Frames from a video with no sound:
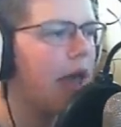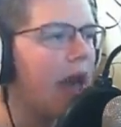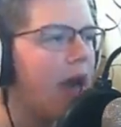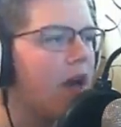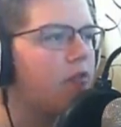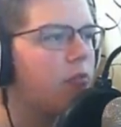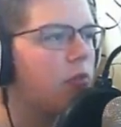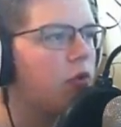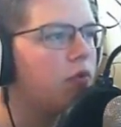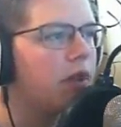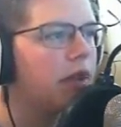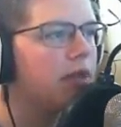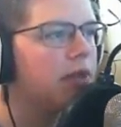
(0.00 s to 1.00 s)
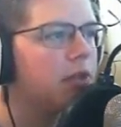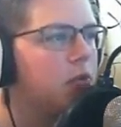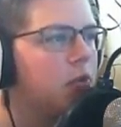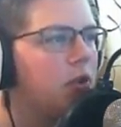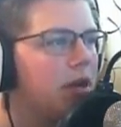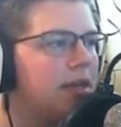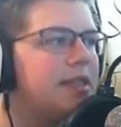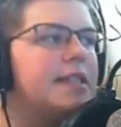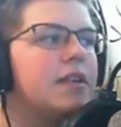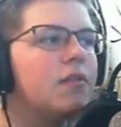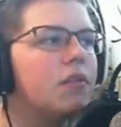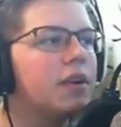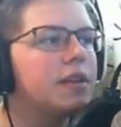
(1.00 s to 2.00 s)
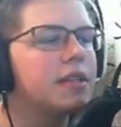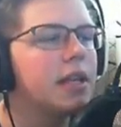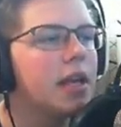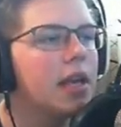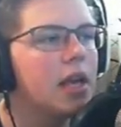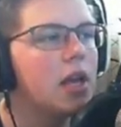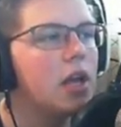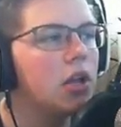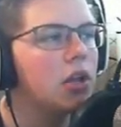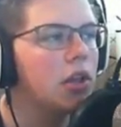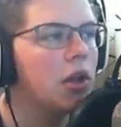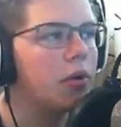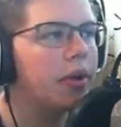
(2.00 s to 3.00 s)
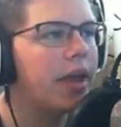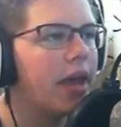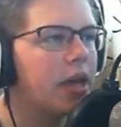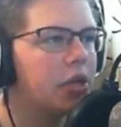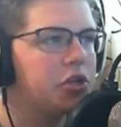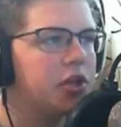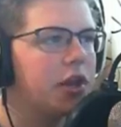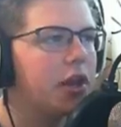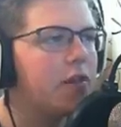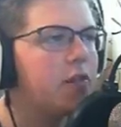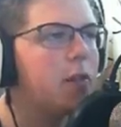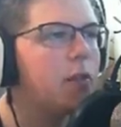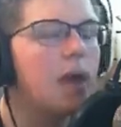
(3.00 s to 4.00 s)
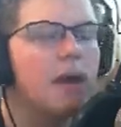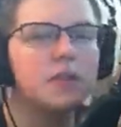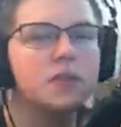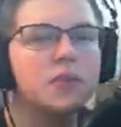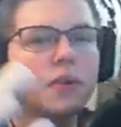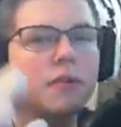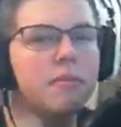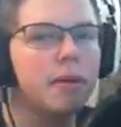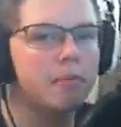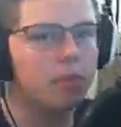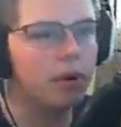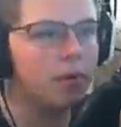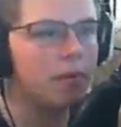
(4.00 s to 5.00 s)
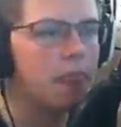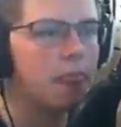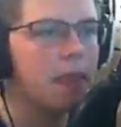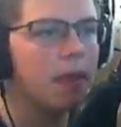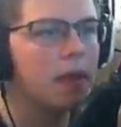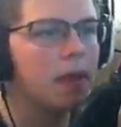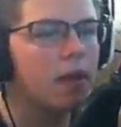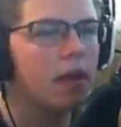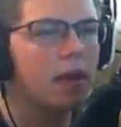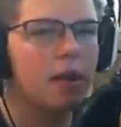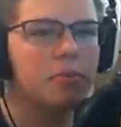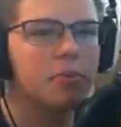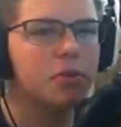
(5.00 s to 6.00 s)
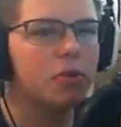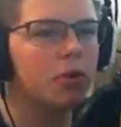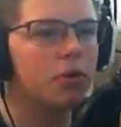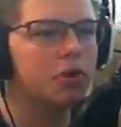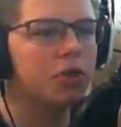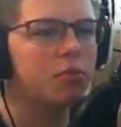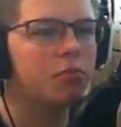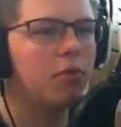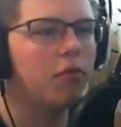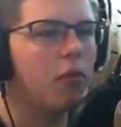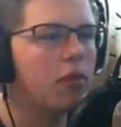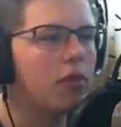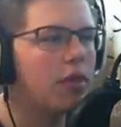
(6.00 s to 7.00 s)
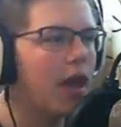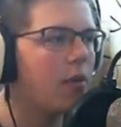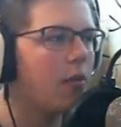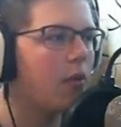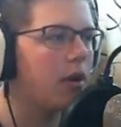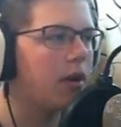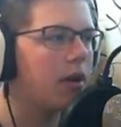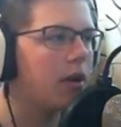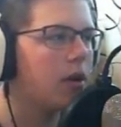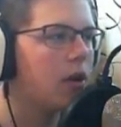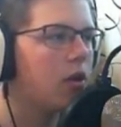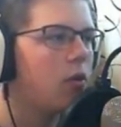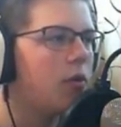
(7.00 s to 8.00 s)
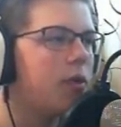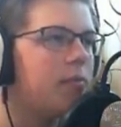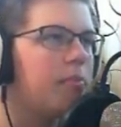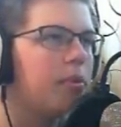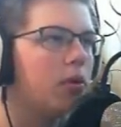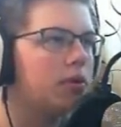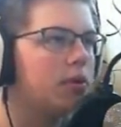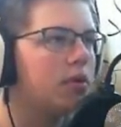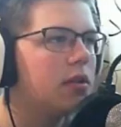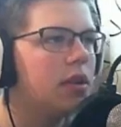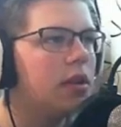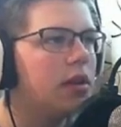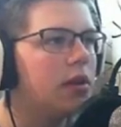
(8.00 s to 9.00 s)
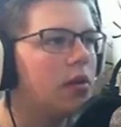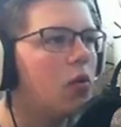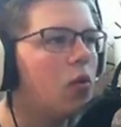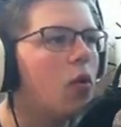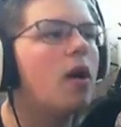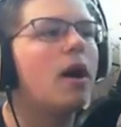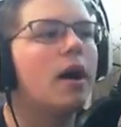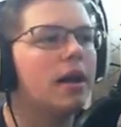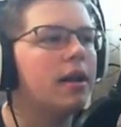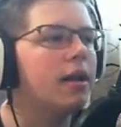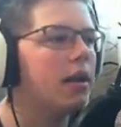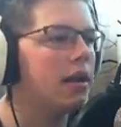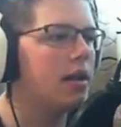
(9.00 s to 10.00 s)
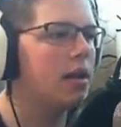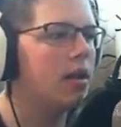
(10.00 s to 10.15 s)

I have moved it to a different location. And if you guys remember, an episode or two before that one, we built the quad